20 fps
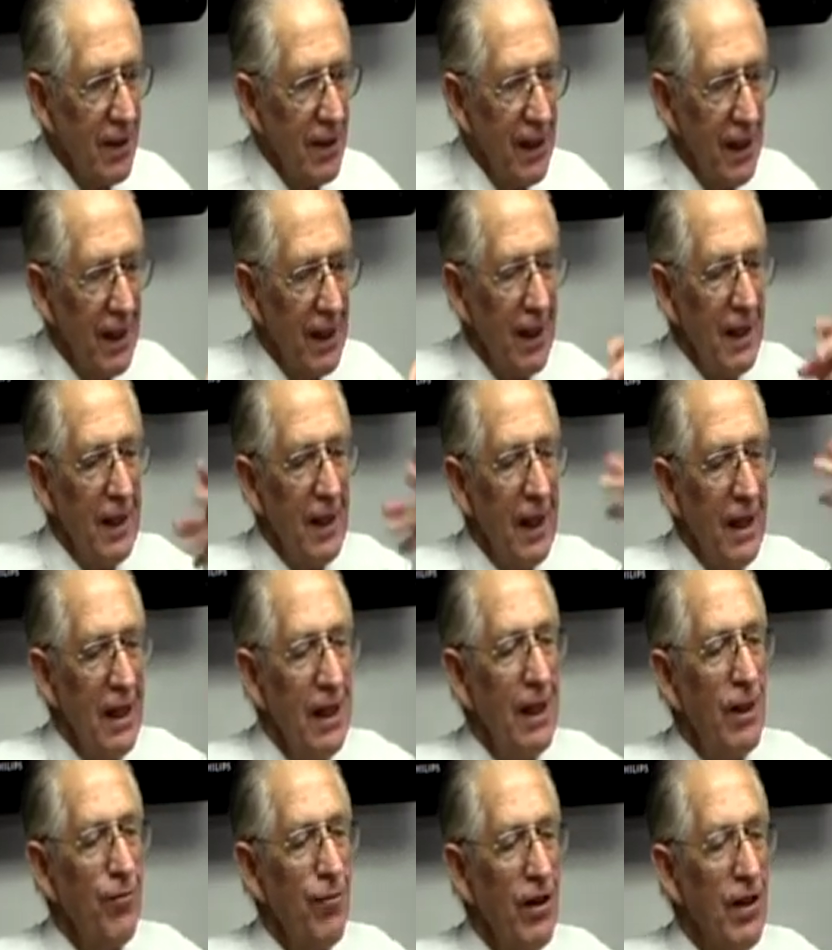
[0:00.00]
And
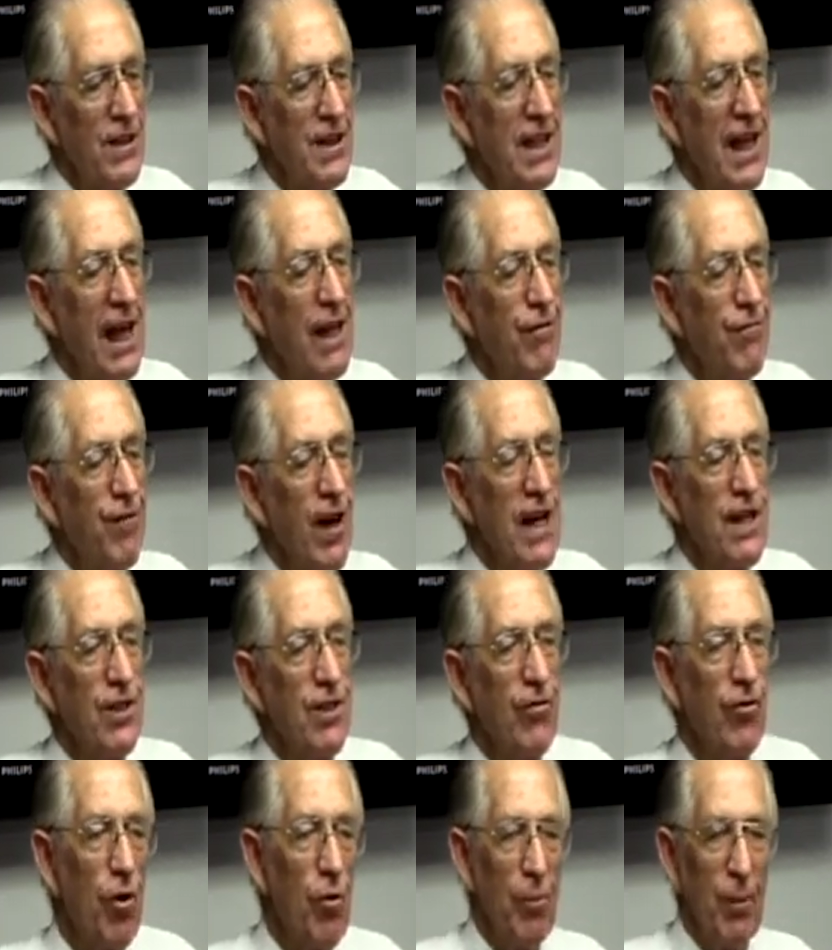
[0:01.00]
if it said
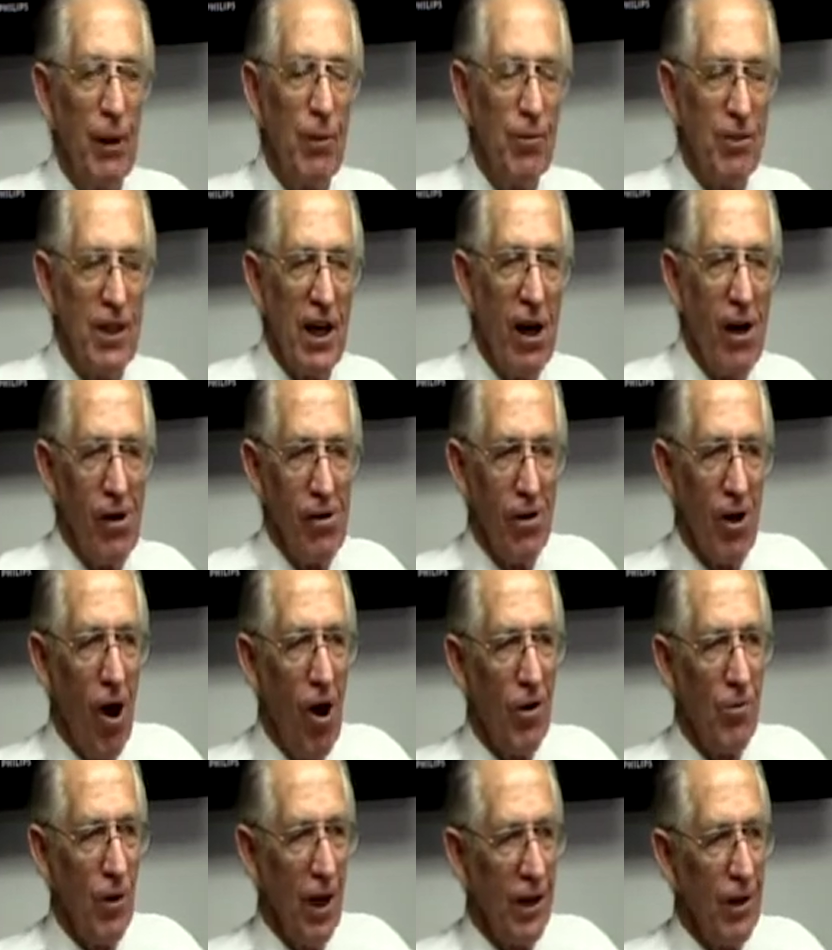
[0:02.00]
festival, people say, oh,
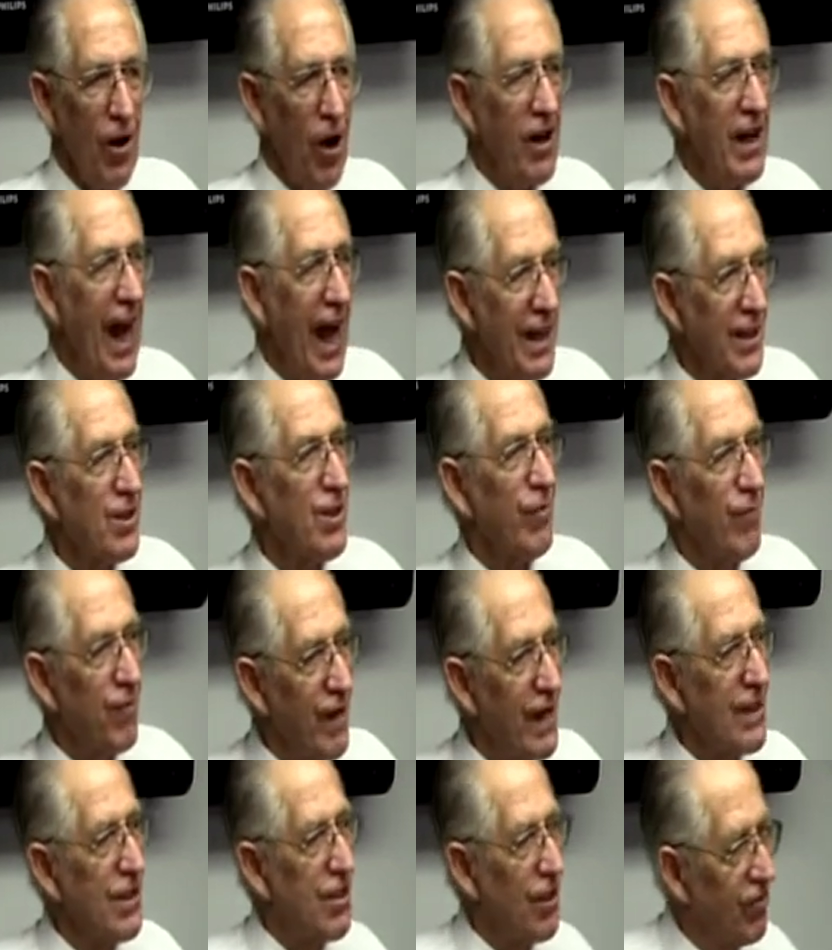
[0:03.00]
God has some
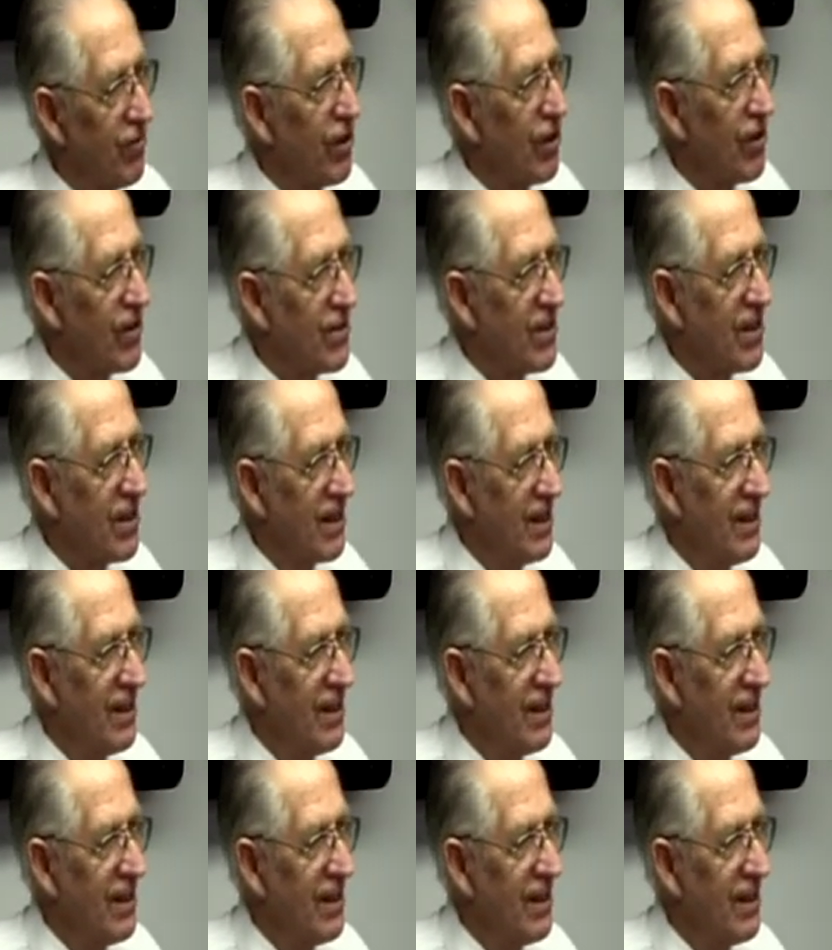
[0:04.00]
festivals.